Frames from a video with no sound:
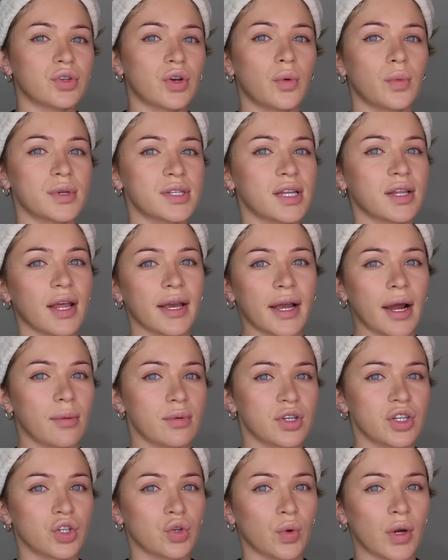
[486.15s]
so it wasn't like I
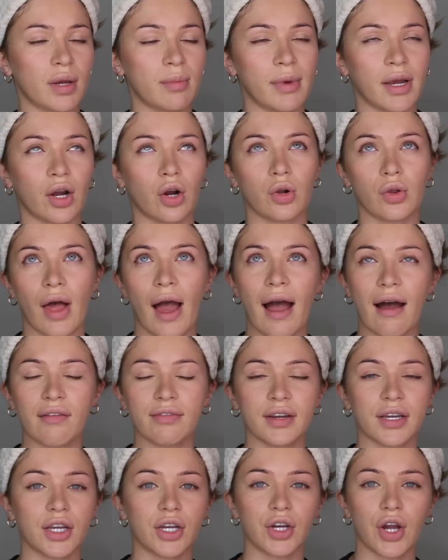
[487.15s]
was screaming or
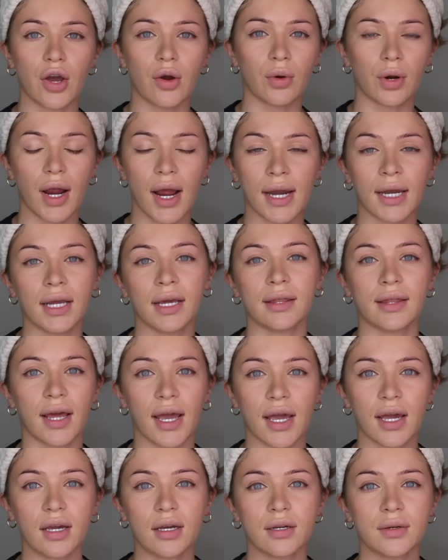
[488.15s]
laughing, you know, or
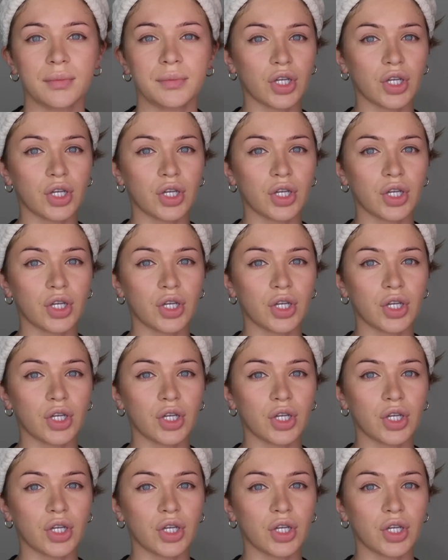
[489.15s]
anything.